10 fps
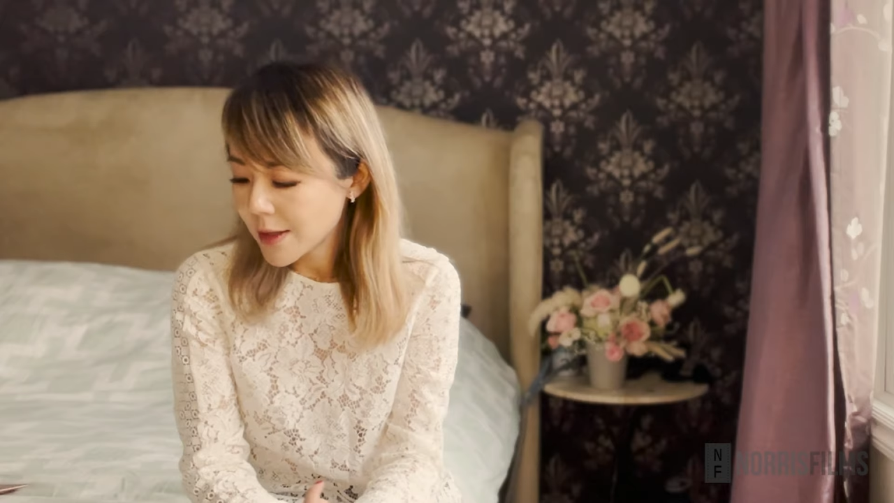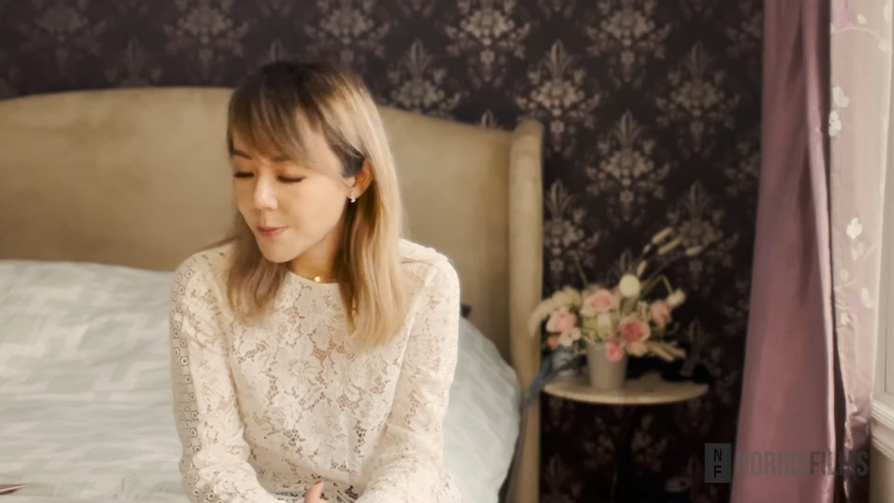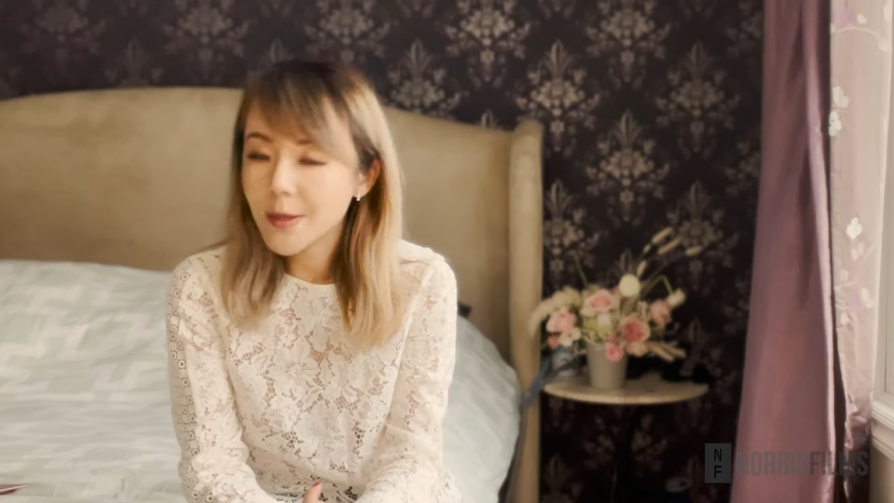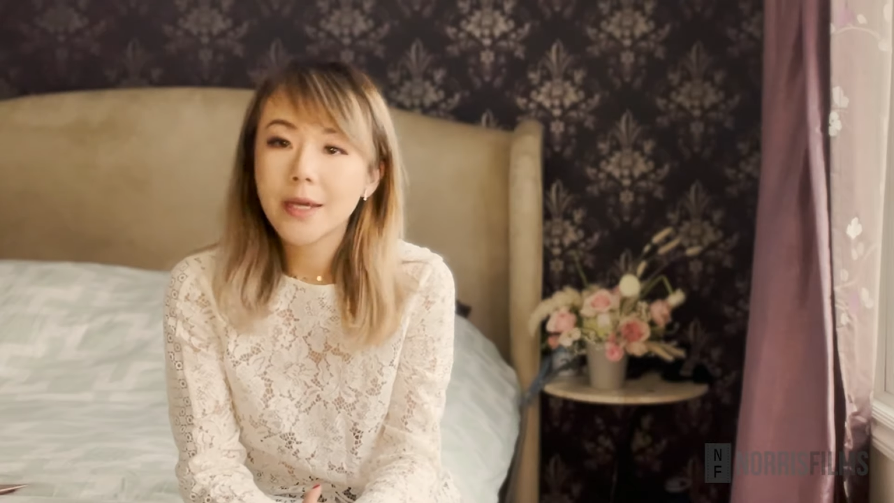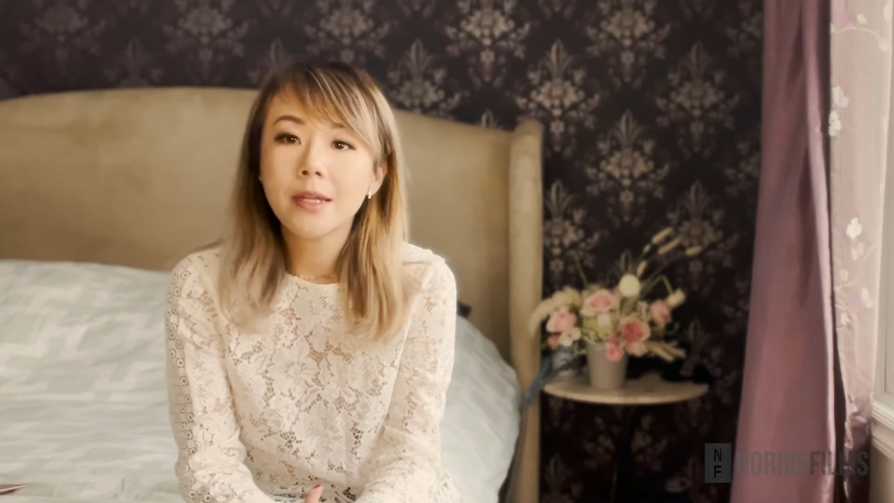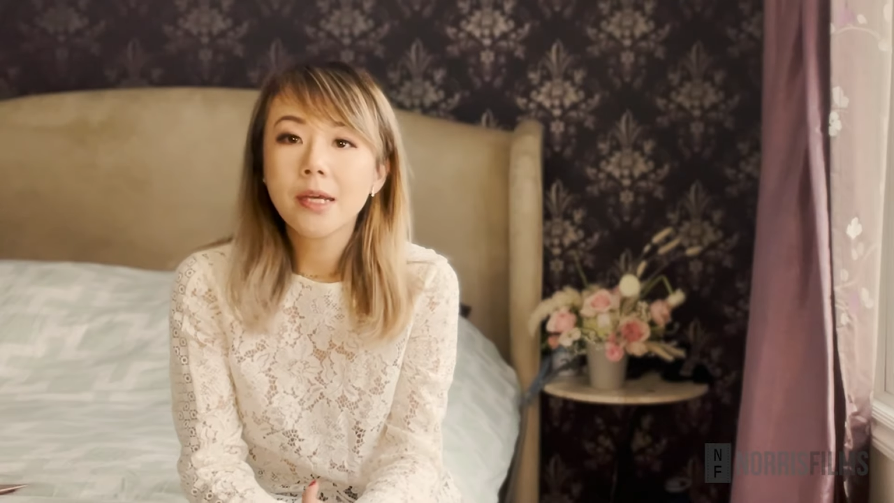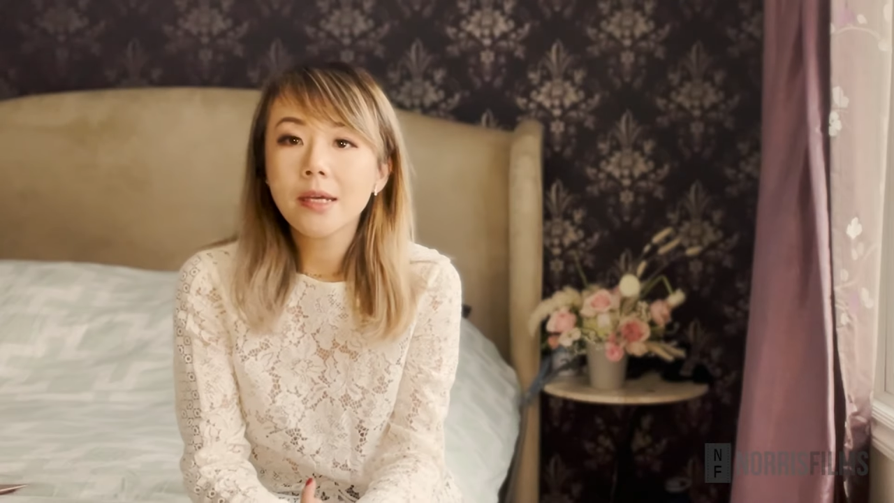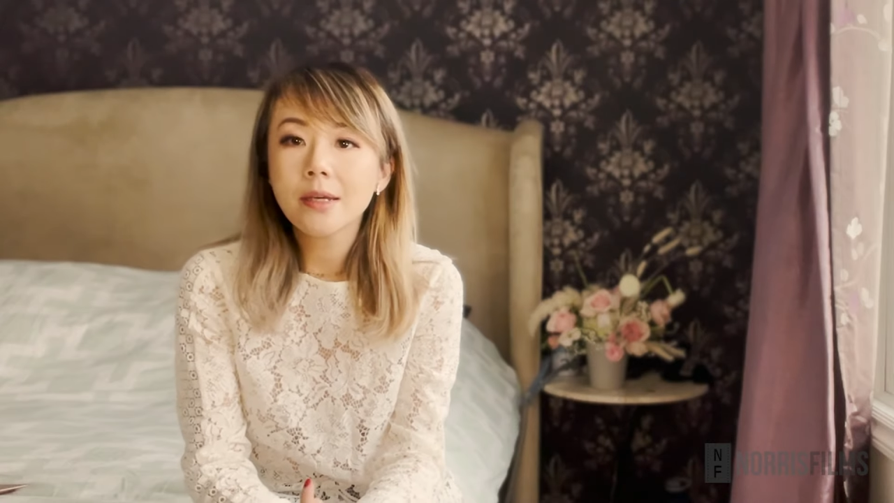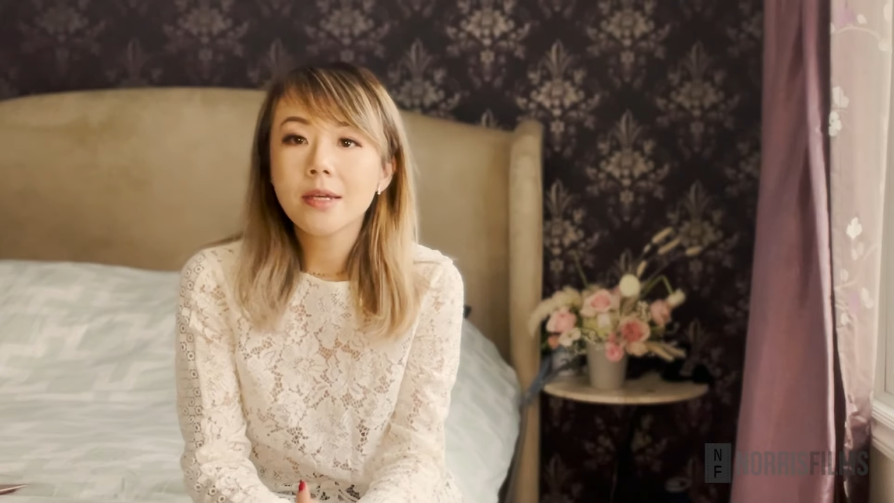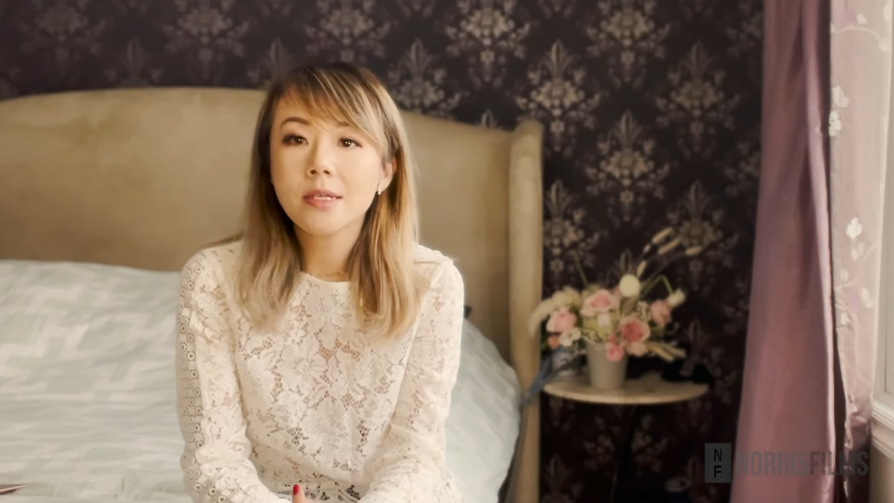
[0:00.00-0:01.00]
at the
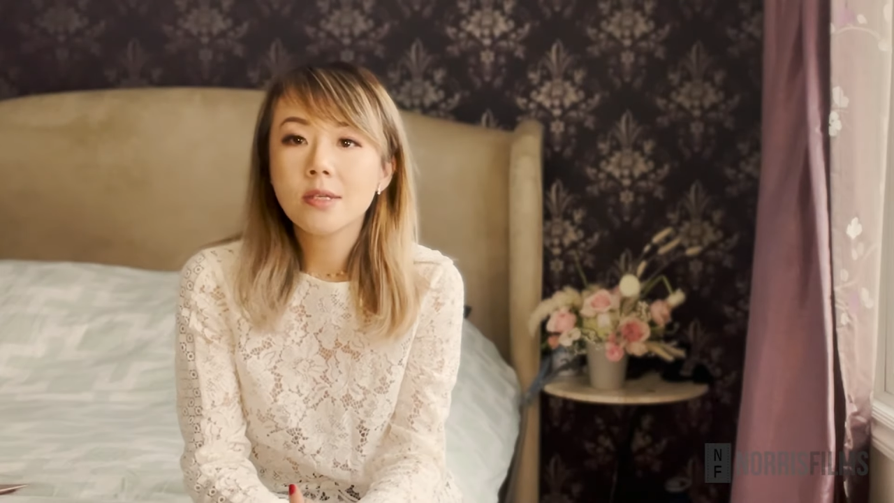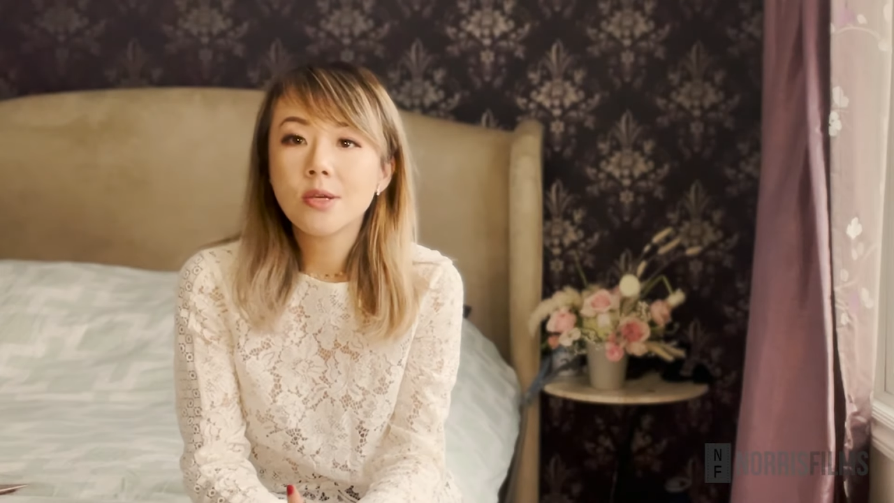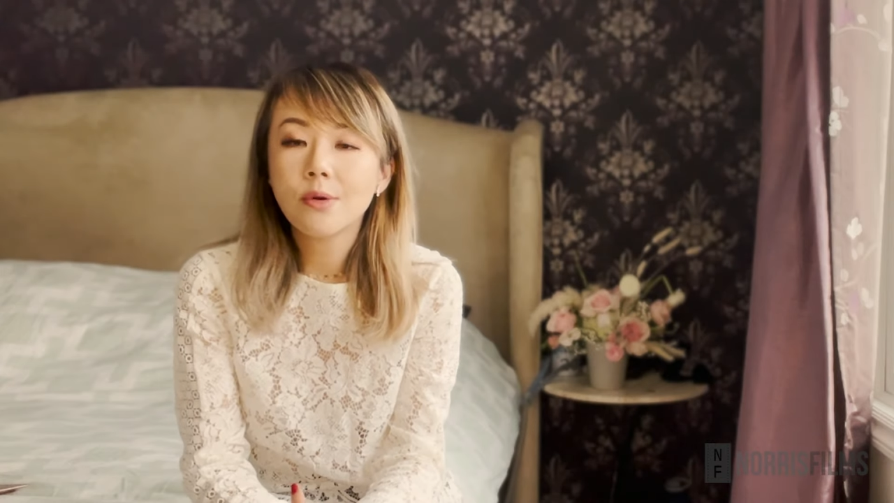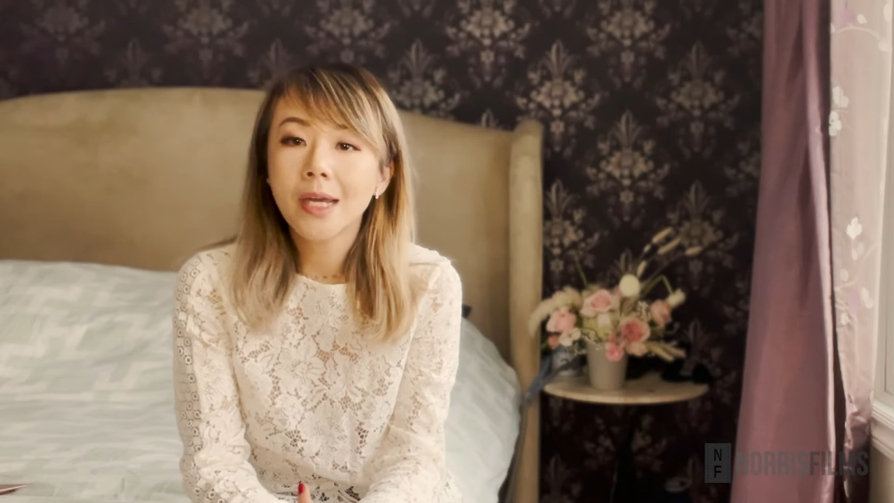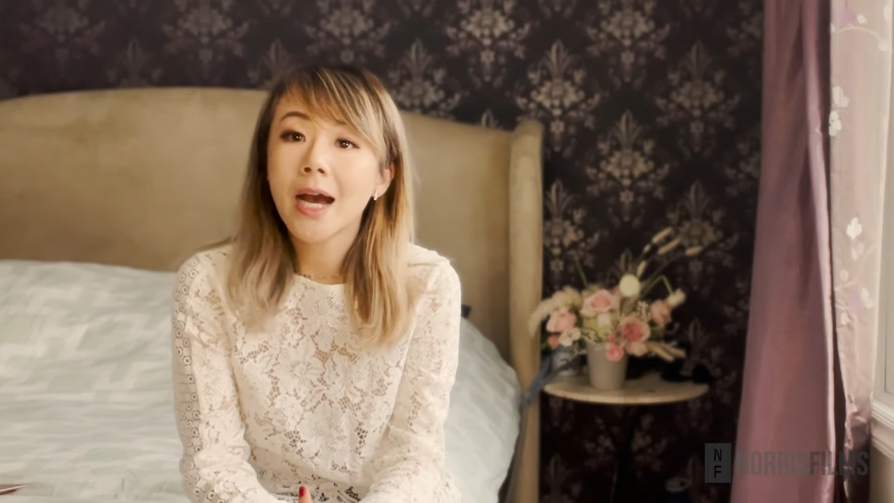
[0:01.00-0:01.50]
beginning is knowing